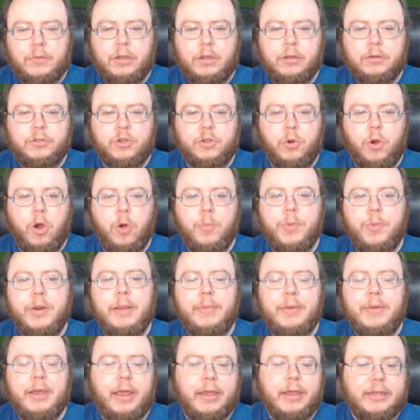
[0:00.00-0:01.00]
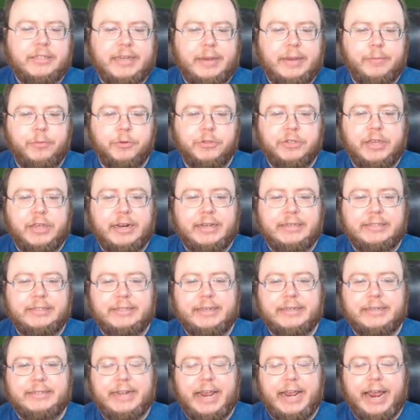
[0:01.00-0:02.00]
So OpenAPI examples can
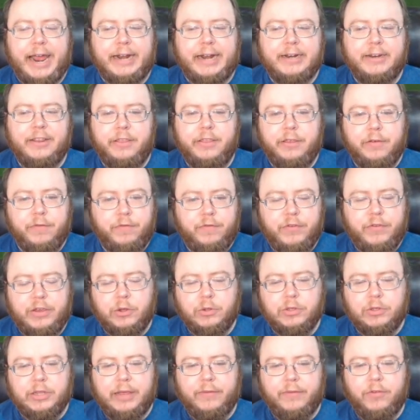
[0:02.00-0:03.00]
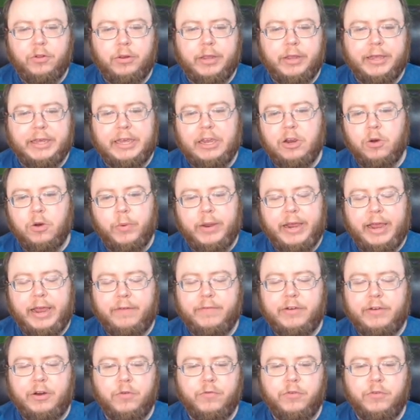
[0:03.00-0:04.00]
exist at the field level, like here we
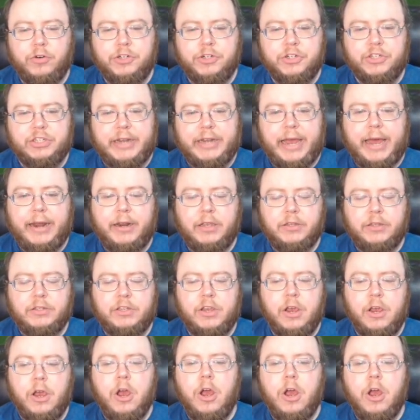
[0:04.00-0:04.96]
have here for just status,